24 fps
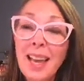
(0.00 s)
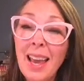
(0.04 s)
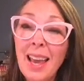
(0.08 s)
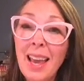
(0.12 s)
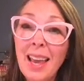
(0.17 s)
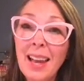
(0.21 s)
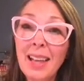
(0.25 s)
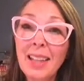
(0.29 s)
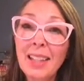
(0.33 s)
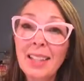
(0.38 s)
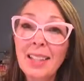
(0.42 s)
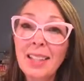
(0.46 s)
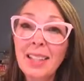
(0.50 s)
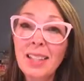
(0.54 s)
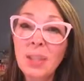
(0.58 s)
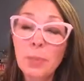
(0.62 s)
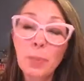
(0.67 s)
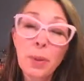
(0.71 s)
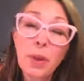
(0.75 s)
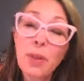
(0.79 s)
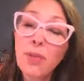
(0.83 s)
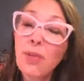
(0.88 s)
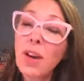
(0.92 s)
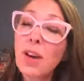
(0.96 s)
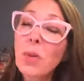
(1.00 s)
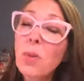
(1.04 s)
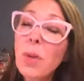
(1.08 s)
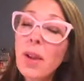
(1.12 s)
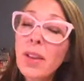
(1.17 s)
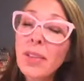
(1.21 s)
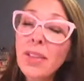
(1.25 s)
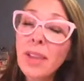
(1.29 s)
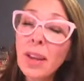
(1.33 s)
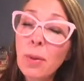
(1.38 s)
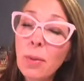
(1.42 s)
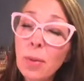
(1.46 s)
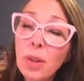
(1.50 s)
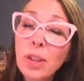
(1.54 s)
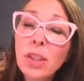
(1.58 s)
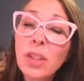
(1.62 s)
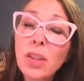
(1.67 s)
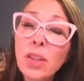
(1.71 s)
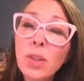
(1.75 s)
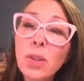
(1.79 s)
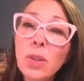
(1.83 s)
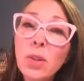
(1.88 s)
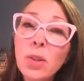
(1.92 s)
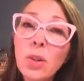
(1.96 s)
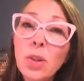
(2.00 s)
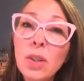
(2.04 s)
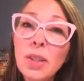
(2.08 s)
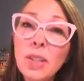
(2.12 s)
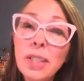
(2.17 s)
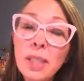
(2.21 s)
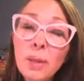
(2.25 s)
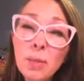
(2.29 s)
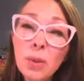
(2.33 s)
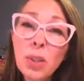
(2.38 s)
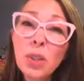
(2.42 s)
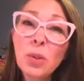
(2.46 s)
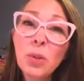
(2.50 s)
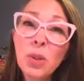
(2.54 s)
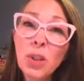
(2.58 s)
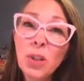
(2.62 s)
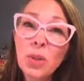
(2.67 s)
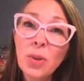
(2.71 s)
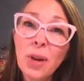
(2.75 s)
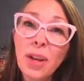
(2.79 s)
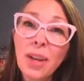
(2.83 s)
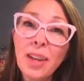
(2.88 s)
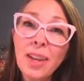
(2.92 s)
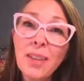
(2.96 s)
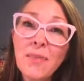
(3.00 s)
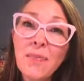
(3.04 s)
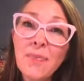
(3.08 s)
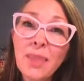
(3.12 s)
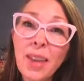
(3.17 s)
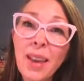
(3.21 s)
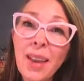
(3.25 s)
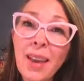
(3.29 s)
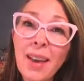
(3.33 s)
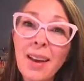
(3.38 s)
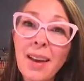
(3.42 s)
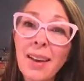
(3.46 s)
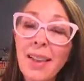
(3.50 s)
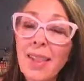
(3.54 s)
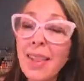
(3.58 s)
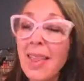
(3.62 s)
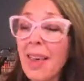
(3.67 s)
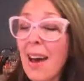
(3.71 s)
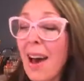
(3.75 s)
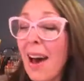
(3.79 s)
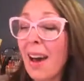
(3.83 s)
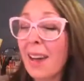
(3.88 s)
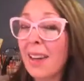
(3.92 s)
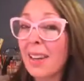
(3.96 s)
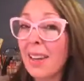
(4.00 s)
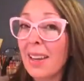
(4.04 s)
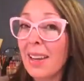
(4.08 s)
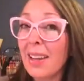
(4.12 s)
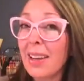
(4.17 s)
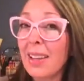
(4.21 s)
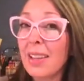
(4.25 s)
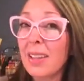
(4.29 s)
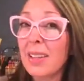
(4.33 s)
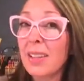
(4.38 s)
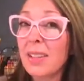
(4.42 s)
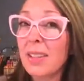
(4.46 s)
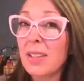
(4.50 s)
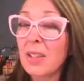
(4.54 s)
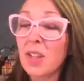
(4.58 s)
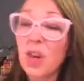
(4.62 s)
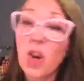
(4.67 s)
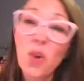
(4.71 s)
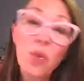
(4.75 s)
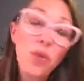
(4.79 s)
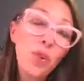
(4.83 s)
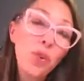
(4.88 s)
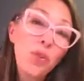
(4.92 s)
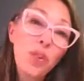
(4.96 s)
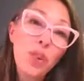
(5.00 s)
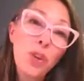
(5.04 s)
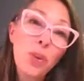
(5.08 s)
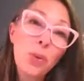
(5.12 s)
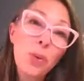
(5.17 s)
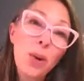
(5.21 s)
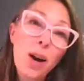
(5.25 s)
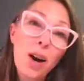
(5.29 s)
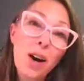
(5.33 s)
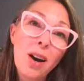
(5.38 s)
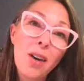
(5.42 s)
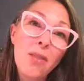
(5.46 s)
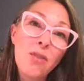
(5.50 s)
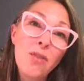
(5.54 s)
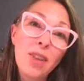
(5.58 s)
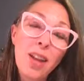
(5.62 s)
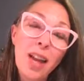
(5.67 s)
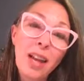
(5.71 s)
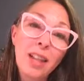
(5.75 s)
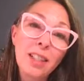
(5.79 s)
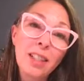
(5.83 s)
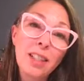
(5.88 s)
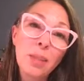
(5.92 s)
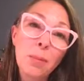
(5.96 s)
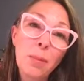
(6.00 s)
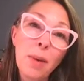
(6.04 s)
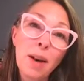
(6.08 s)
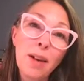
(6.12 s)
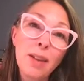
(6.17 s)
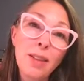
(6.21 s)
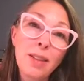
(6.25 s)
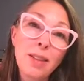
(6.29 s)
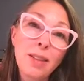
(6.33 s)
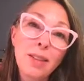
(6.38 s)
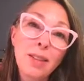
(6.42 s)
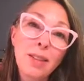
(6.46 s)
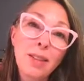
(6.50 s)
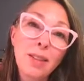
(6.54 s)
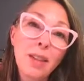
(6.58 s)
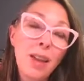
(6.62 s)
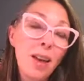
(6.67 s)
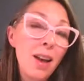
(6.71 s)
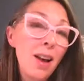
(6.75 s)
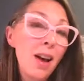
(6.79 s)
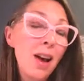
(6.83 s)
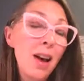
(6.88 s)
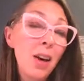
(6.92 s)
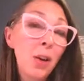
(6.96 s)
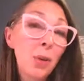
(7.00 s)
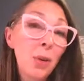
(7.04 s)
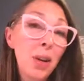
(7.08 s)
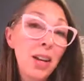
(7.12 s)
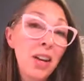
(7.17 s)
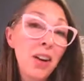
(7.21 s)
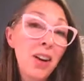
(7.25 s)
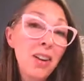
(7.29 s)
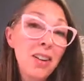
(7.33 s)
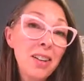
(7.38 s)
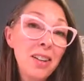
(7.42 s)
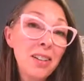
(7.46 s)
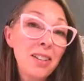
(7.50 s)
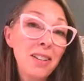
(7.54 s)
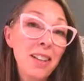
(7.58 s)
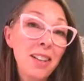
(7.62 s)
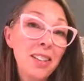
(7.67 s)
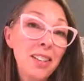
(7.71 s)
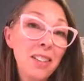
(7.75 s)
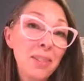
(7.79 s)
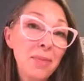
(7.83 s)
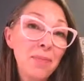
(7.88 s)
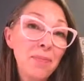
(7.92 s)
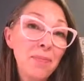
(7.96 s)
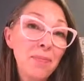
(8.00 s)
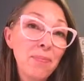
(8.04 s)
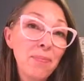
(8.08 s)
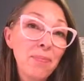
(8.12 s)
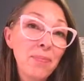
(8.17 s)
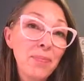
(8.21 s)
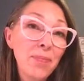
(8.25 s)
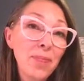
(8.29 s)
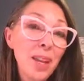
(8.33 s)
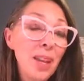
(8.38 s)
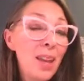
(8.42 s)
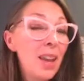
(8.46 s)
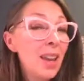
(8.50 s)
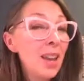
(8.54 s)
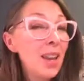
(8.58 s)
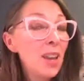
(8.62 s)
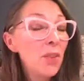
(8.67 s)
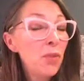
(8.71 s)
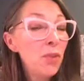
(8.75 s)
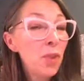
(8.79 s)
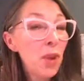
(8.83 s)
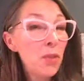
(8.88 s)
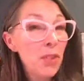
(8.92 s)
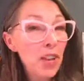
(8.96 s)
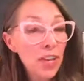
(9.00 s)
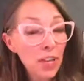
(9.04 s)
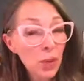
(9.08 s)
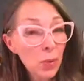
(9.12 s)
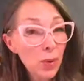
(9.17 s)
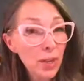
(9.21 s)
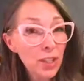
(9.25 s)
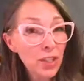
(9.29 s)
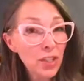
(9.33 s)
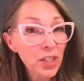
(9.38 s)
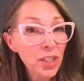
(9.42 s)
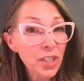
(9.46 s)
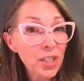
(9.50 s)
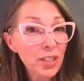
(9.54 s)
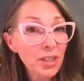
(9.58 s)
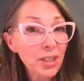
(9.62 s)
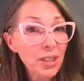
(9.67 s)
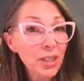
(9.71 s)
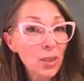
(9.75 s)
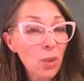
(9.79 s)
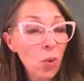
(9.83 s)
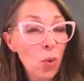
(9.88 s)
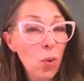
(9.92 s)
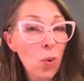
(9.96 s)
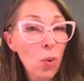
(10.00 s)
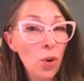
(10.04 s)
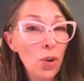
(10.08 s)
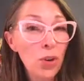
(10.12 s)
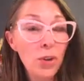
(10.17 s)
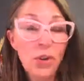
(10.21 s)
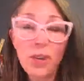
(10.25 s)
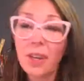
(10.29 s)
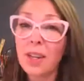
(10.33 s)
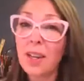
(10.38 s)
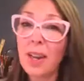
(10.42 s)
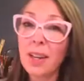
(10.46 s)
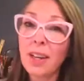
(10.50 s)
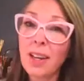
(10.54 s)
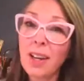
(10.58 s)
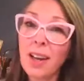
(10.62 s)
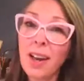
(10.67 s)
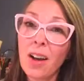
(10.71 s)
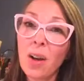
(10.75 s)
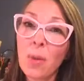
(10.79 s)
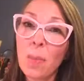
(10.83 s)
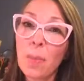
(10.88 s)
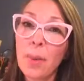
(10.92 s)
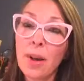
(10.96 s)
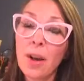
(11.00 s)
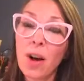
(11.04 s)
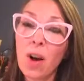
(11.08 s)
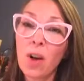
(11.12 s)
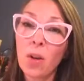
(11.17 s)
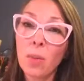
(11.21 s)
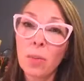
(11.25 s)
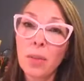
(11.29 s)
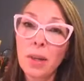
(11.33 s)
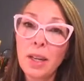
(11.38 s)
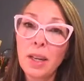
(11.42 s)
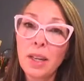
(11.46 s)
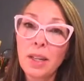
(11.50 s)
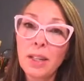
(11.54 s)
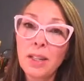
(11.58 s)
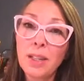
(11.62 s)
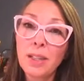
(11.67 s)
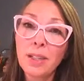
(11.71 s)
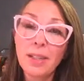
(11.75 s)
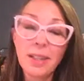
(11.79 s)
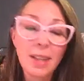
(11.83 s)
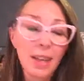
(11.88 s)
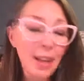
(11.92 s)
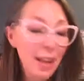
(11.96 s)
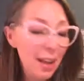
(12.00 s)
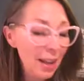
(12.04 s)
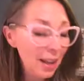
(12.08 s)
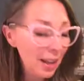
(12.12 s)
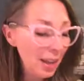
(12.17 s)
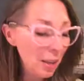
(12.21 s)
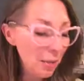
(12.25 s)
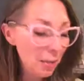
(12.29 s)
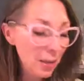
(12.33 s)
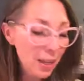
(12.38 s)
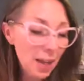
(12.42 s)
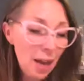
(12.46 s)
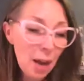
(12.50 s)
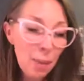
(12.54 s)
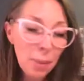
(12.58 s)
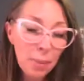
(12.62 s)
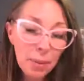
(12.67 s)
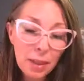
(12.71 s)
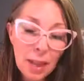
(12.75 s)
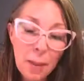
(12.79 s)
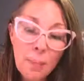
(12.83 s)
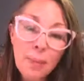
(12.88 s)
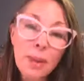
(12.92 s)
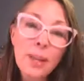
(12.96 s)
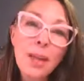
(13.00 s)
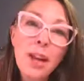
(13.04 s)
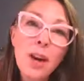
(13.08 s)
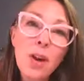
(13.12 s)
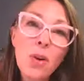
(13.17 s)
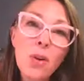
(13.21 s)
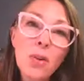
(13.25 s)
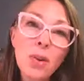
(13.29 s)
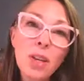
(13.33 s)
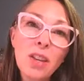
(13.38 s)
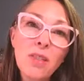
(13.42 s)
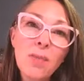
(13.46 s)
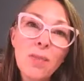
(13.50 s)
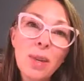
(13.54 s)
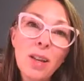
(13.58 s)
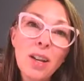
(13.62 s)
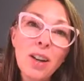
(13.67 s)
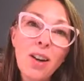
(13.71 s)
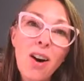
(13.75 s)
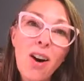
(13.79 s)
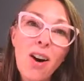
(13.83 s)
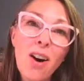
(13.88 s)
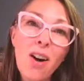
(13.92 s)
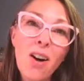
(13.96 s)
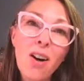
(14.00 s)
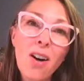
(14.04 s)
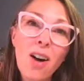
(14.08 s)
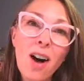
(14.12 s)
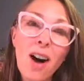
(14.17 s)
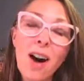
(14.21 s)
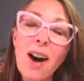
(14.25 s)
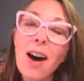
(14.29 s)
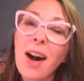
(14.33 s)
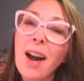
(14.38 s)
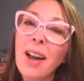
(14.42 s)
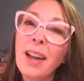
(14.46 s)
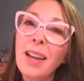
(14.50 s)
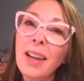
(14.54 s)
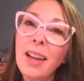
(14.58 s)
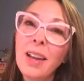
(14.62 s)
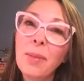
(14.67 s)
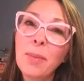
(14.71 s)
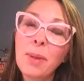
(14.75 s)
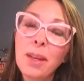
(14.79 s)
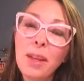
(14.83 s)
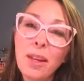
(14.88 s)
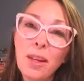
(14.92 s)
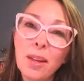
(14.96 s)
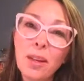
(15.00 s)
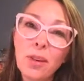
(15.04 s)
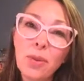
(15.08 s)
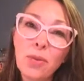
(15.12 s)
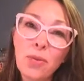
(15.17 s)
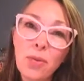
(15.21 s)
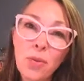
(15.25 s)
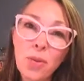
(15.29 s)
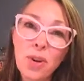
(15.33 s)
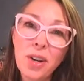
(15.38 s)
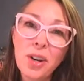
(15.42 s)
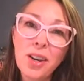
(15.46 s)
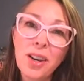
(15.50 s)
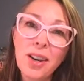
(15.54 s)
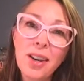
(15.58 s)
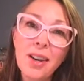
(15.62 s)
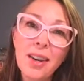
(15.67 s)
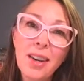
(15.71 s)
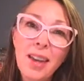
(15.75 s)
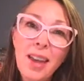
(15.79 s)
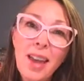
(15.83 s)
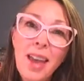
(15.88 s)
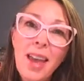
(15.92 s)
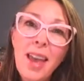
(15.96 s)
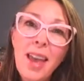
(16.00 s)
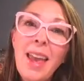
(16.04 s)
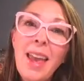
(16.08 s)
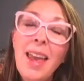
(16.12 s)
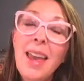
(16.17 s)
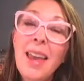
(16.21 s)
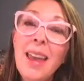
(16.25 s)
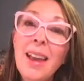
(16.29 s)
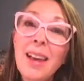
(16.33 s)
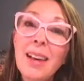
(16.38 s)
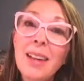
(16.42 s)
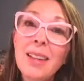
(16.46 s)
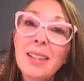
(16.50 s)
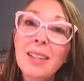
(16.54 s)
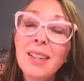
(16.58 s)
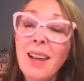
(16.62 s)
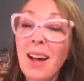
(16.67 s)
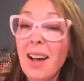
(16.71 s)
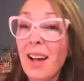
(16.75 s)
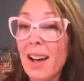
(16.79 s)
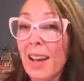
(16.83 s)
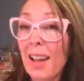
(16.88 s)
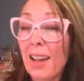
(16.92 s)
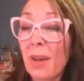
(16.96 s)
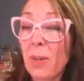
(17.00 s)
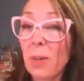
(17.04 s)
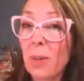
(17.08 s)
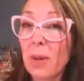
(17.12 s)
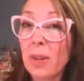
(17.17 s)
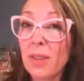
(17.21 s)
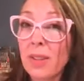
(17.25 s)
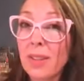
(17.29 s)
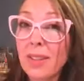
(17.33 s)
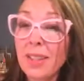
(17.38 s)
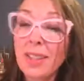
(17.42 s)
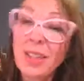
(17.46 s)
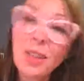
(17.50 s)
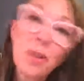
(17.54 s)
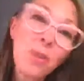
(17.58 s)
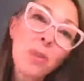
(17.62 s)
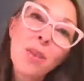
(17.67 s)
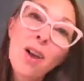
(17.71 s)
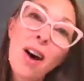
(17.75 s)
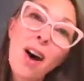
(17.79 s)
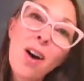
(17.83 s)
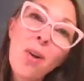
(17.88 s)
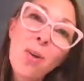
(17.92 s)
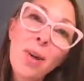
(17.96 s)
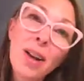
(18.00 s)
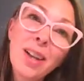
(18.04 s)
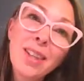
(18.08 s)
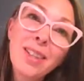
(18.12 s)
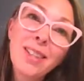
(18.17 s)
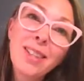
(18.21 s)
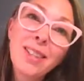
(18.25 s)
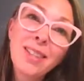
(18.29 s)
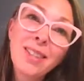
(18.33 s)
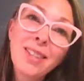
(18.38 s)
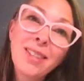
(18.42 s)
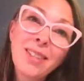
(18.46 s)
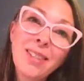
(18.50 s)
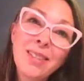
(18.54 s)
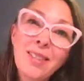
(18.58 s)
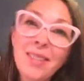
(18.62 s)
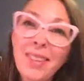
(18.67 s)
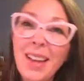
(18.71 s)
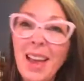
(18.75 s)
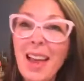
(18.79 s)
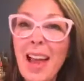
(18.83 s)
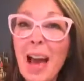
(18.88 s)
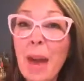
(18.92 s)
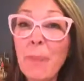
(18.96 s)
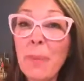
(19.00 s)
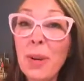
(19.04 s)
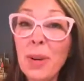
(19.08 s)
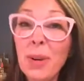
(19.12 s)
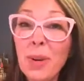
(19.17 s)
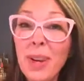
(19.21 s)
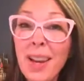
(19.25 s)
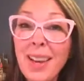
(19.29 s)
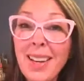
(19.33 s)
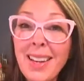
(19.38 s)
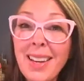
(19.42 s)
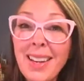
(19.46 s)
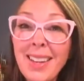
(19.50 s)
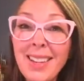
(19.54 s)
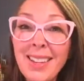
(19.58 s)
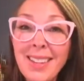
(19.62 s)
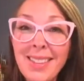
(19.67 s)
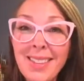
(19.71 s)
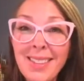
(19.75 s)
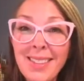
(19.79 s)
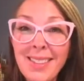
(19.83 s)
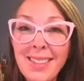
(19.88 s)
And it's a pretty fun one. They really do seem to enjoy it. And that is an overview of next month's Great Artist Lesson. If you have any questions or you need any help, by all means, hit me up, let me know, give me a call. I am here for you, and I will see you in the hallways. Happy creating!